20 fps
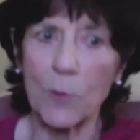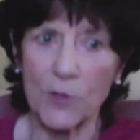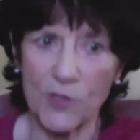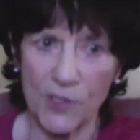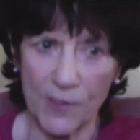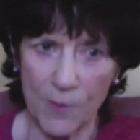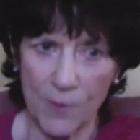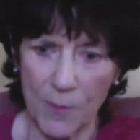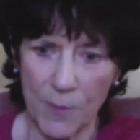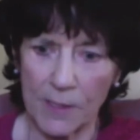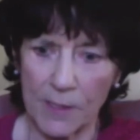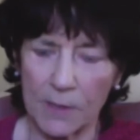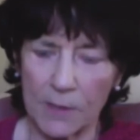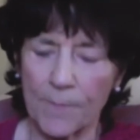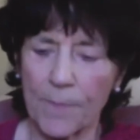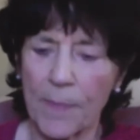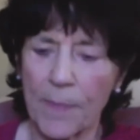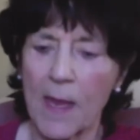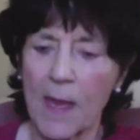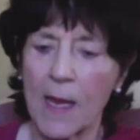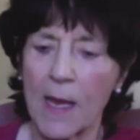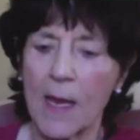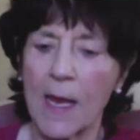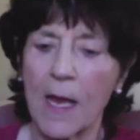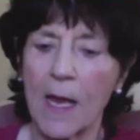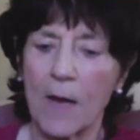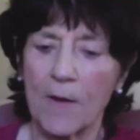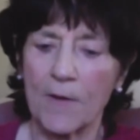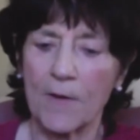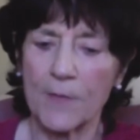in the bill
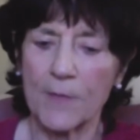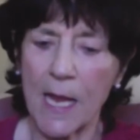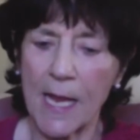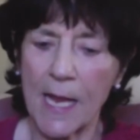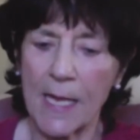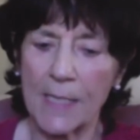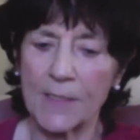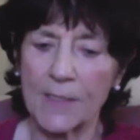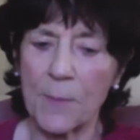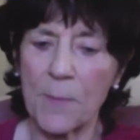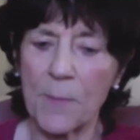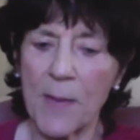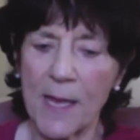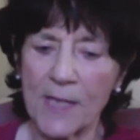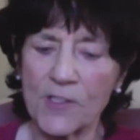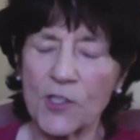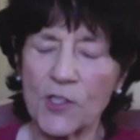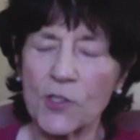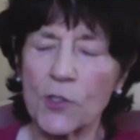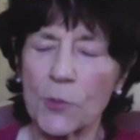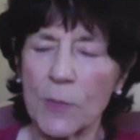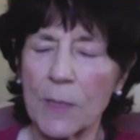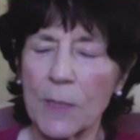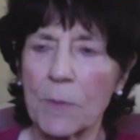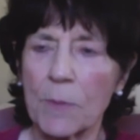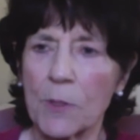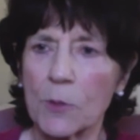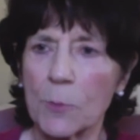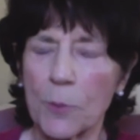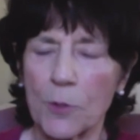uh, and imagine doing
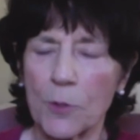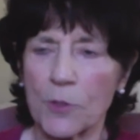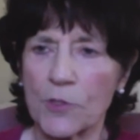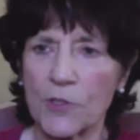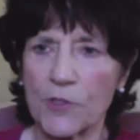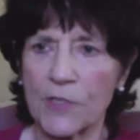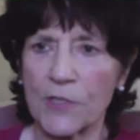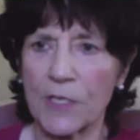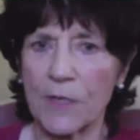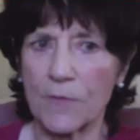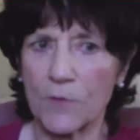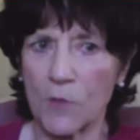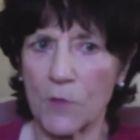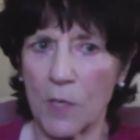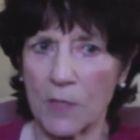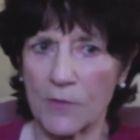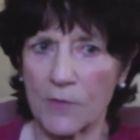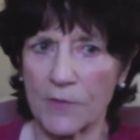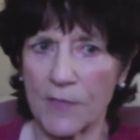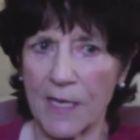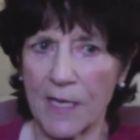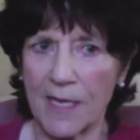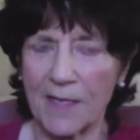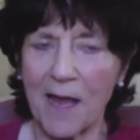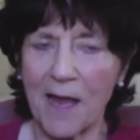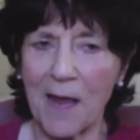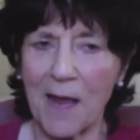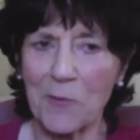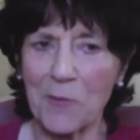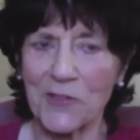bulk purchasing of drugs. And
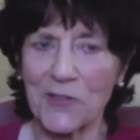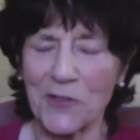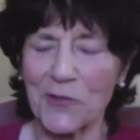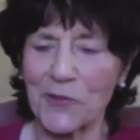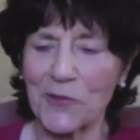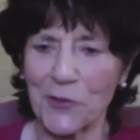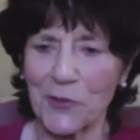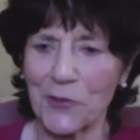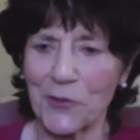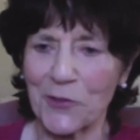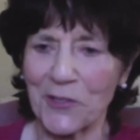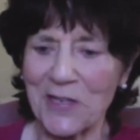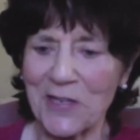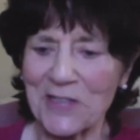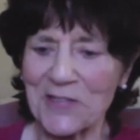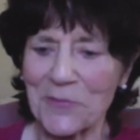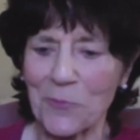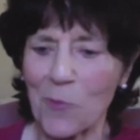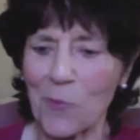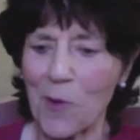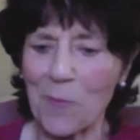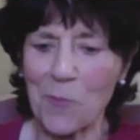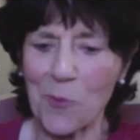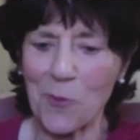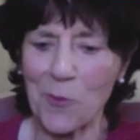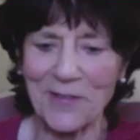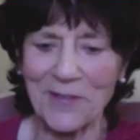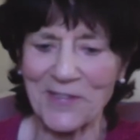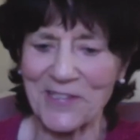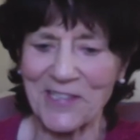I was concerned as
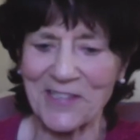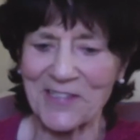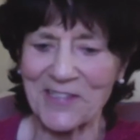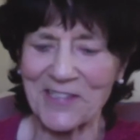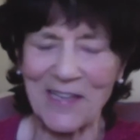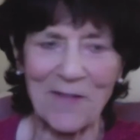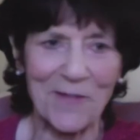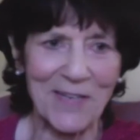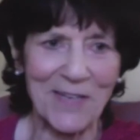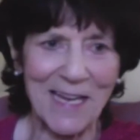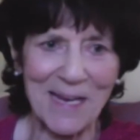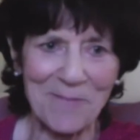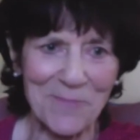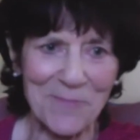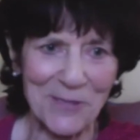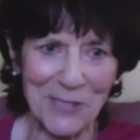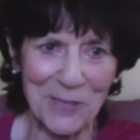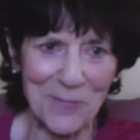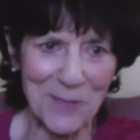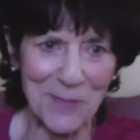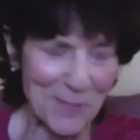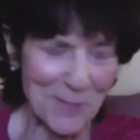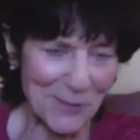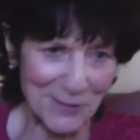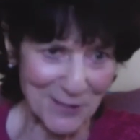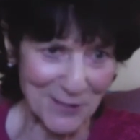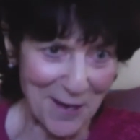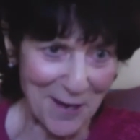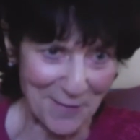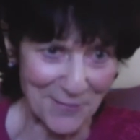1.678 million people
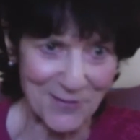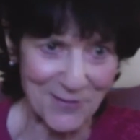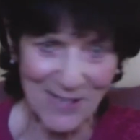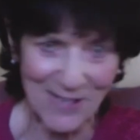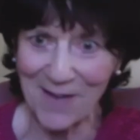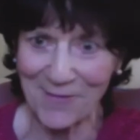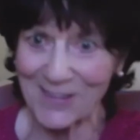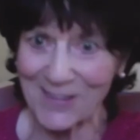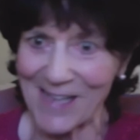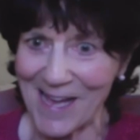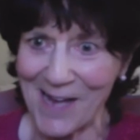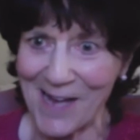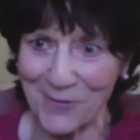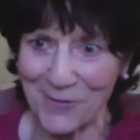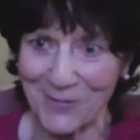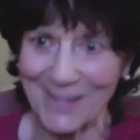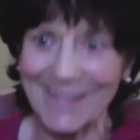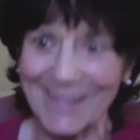enough to have cloud.